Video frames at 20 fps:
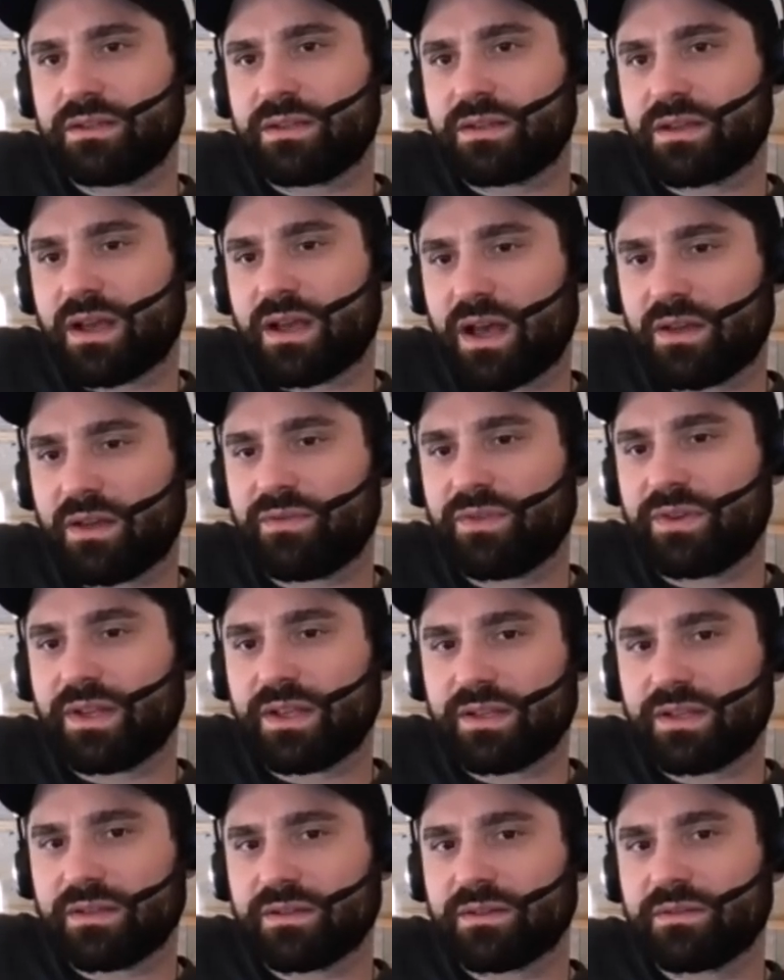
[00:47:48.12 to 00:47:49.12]

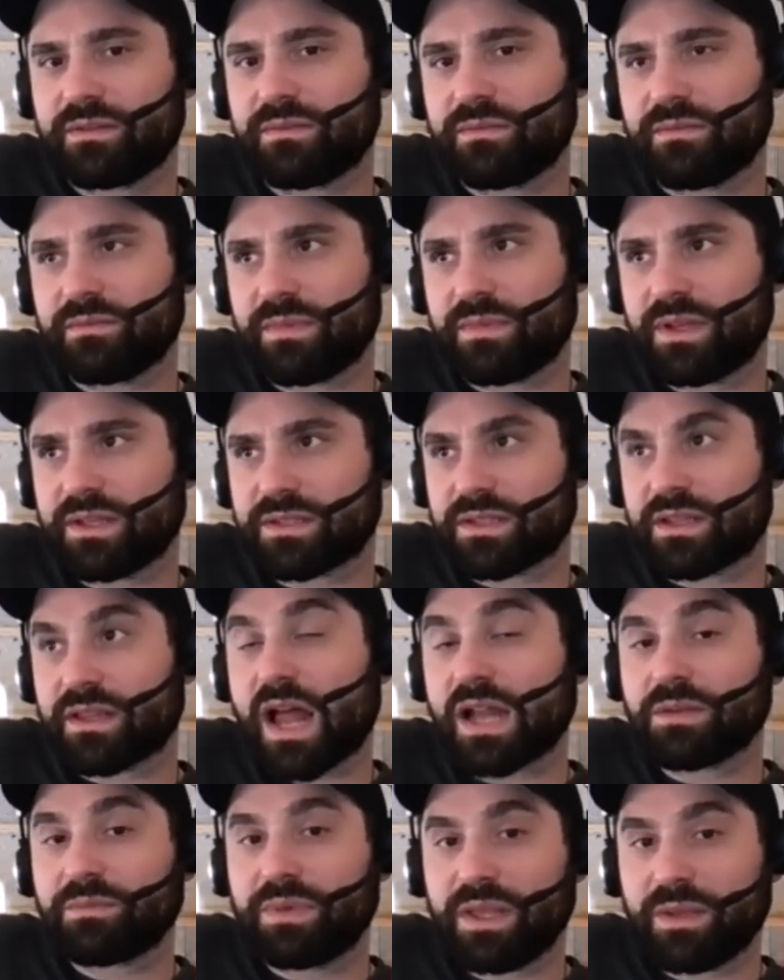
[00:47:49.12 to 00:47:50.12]
confident because a
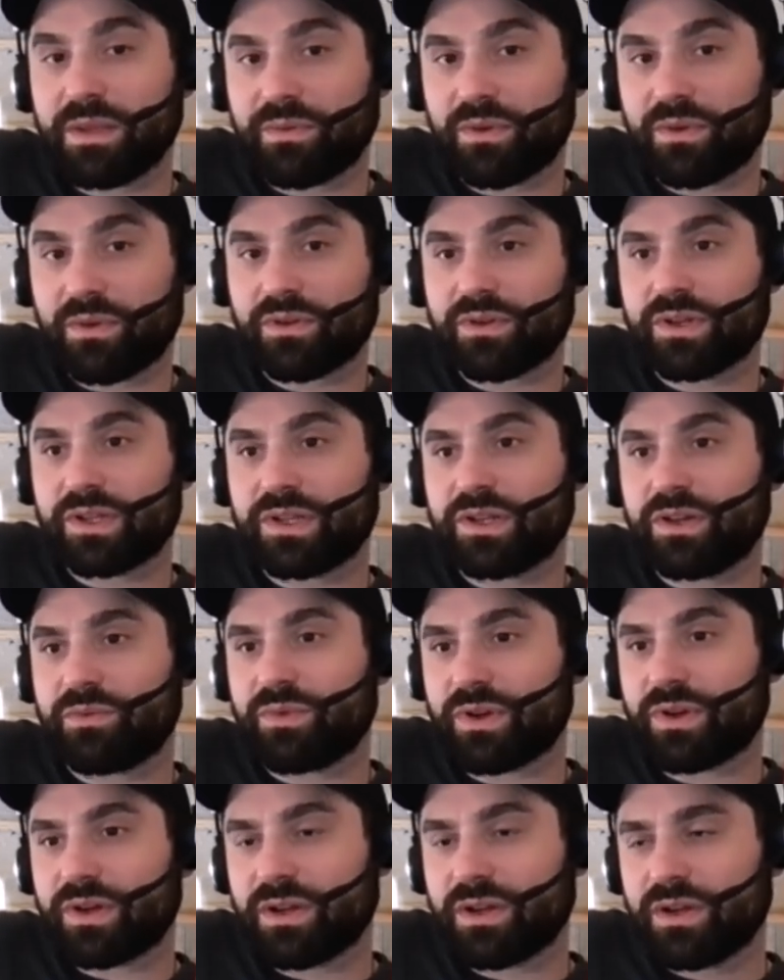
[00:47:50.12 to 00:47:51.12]
lot of people are, you know,
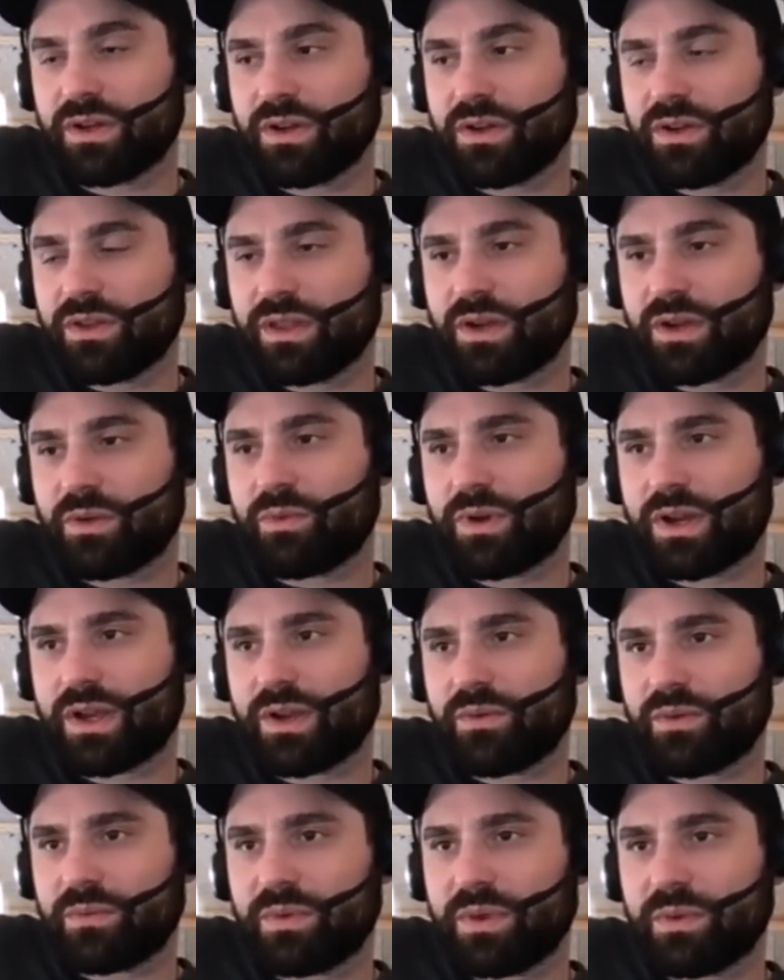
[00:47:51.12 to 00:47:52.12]
we're they're
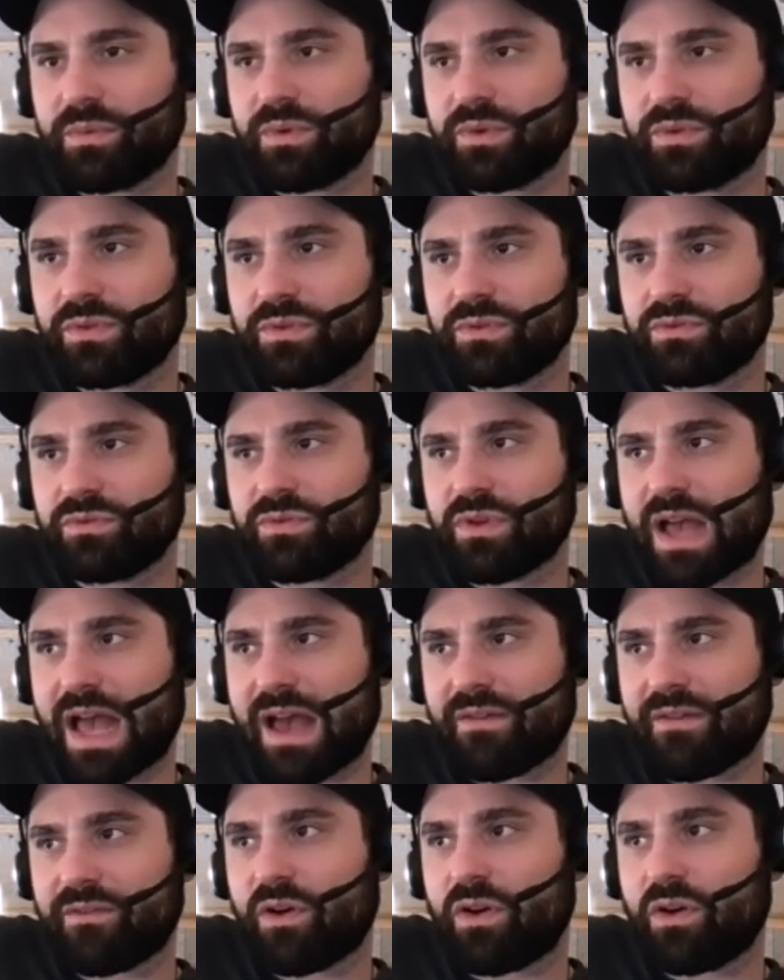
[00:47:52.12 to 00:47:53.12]
working with people who
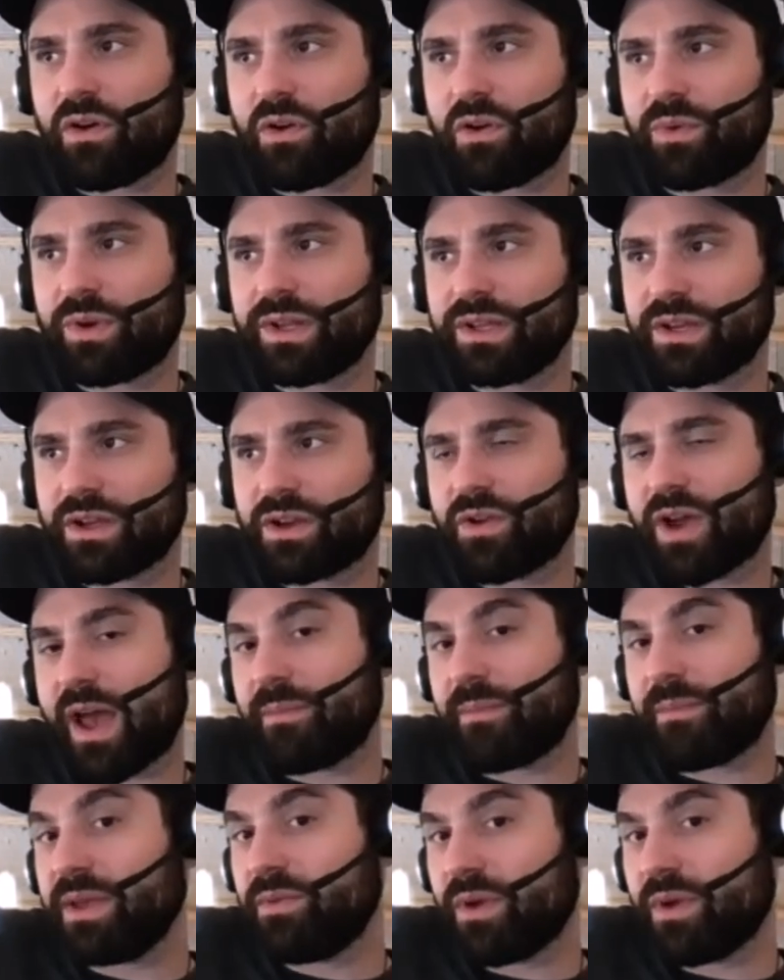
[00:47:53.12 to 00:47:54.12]
have already a
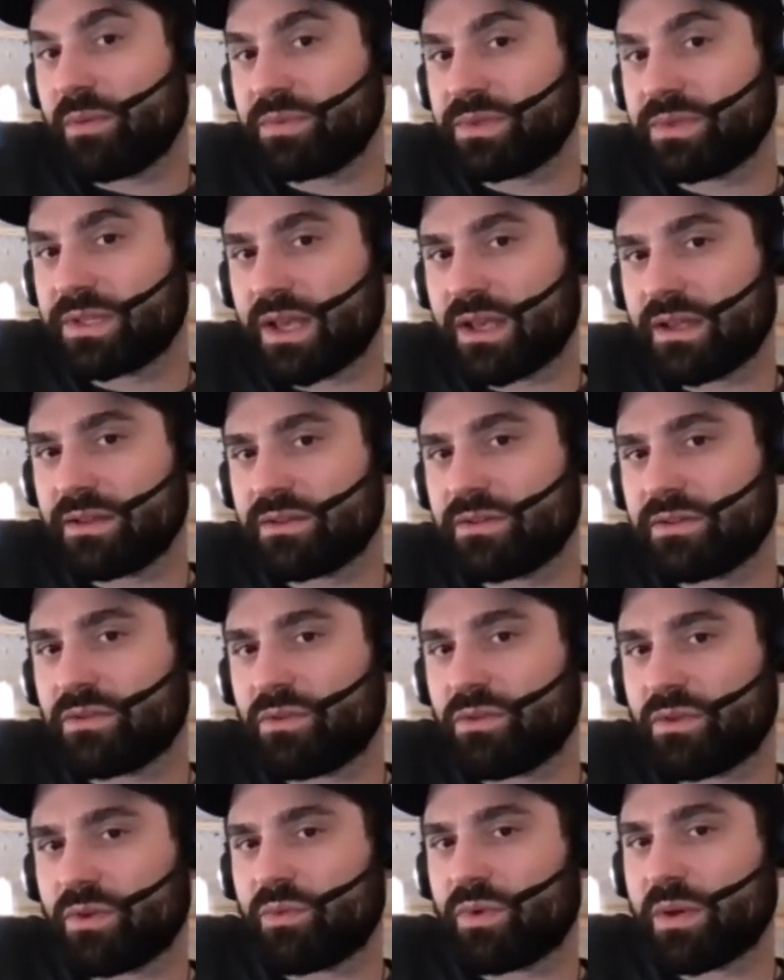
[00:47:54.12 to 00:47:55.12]
crappy website
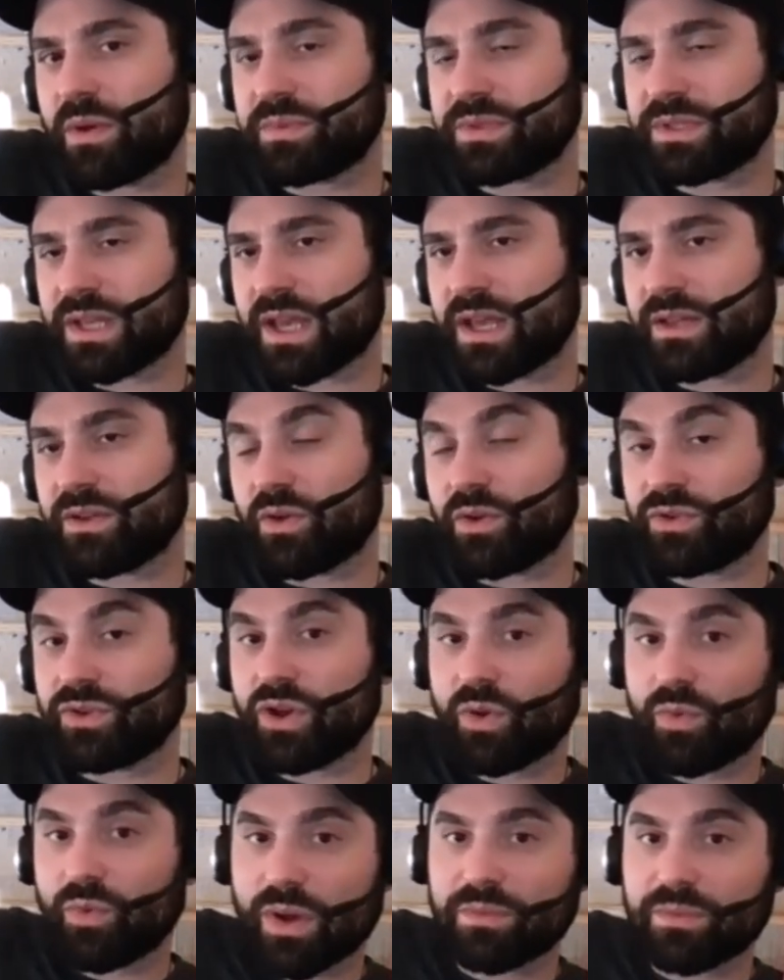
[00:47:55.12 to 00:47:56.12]
or mm-hmm. website or
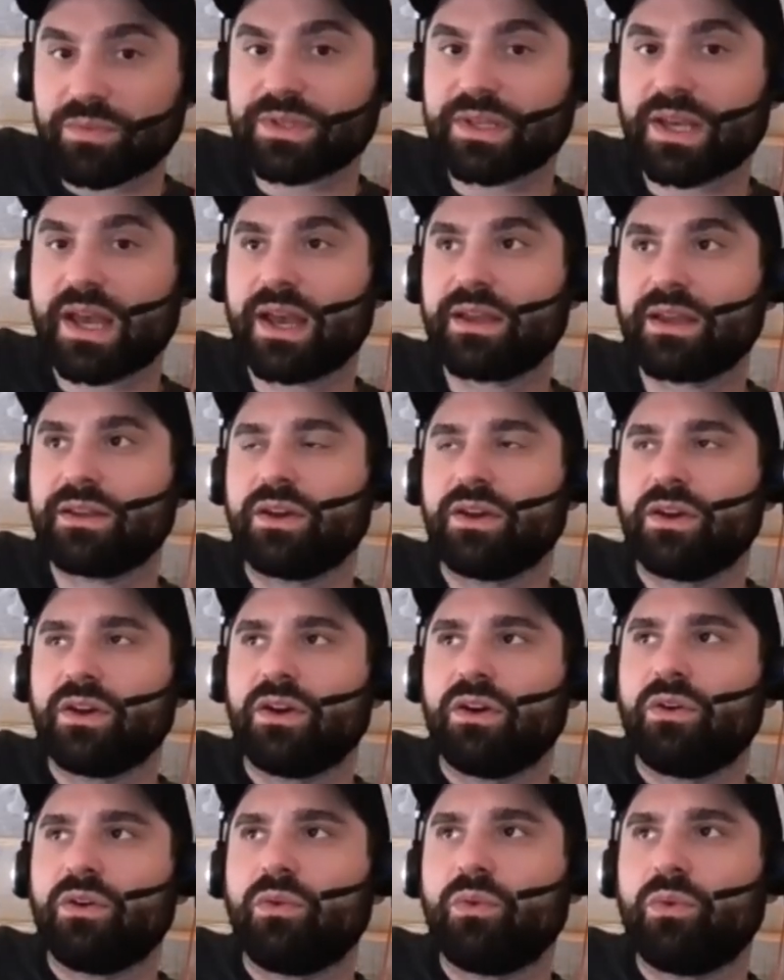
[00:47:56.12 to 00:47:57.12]
no website
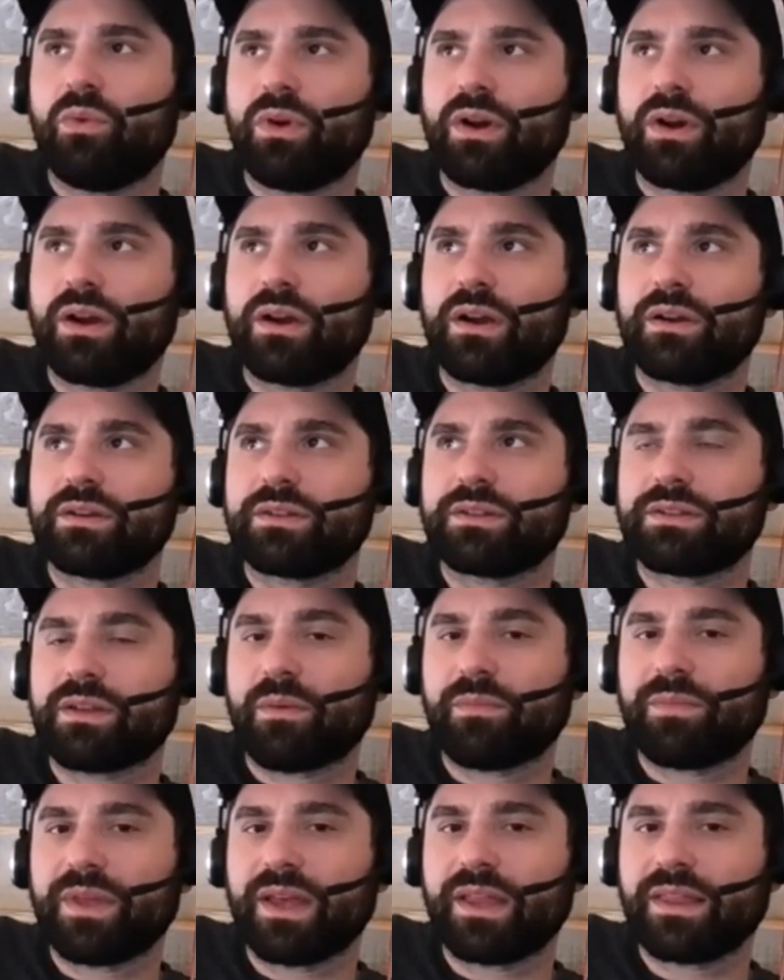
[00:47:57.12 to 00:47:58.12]
or
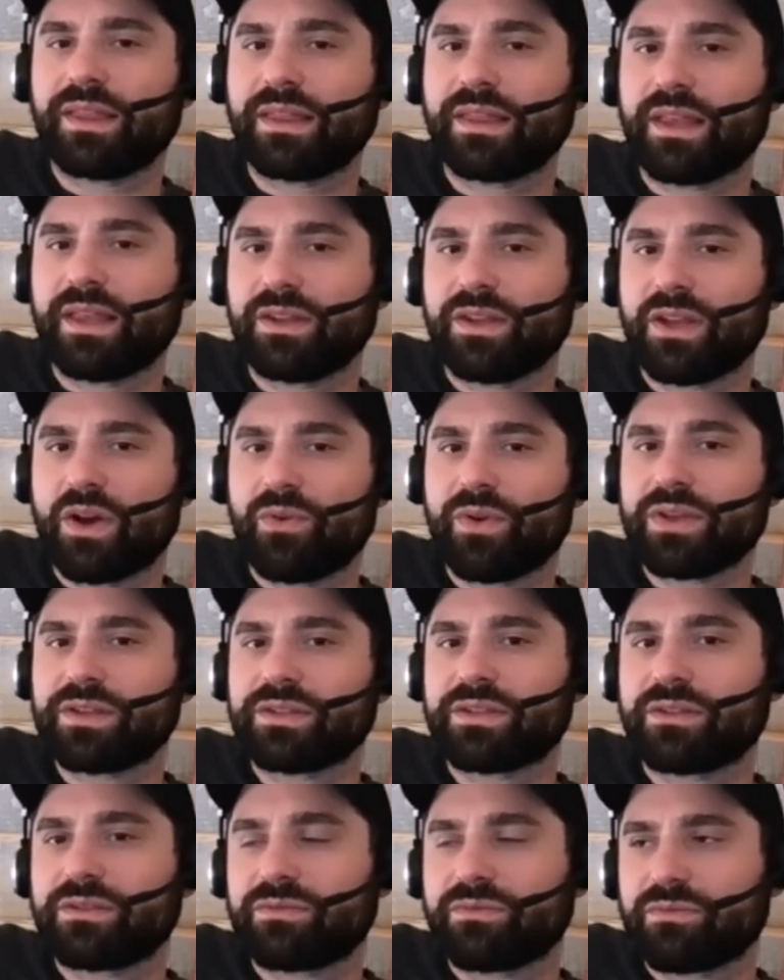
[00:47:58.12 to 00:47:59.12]
something that they know
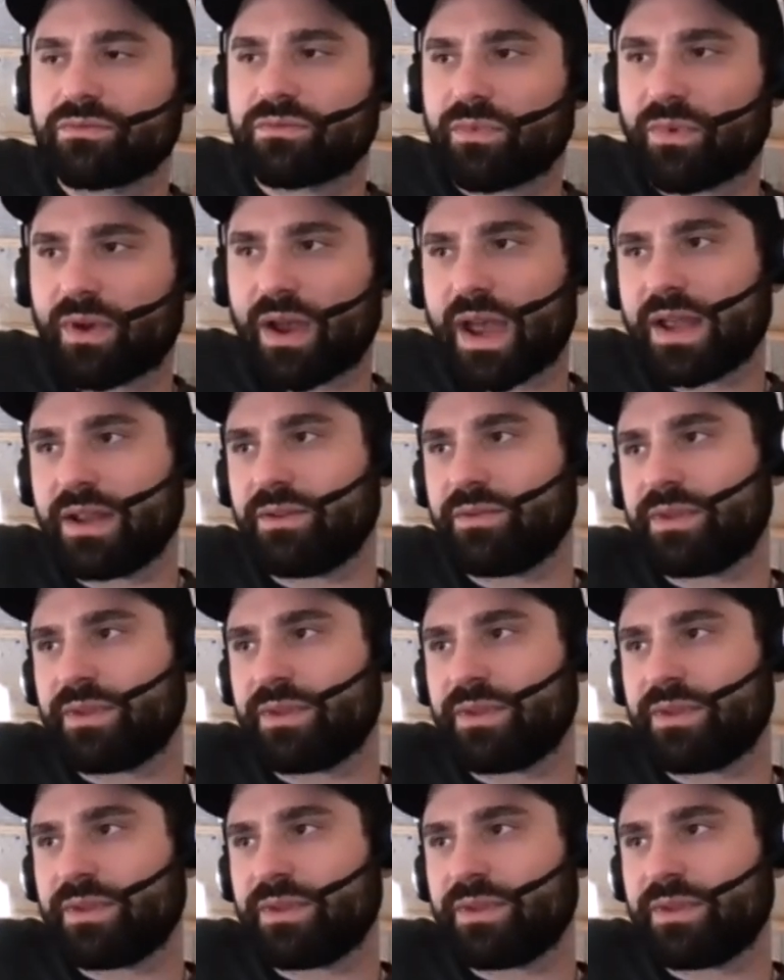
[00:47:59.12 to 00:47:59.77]
isn't right.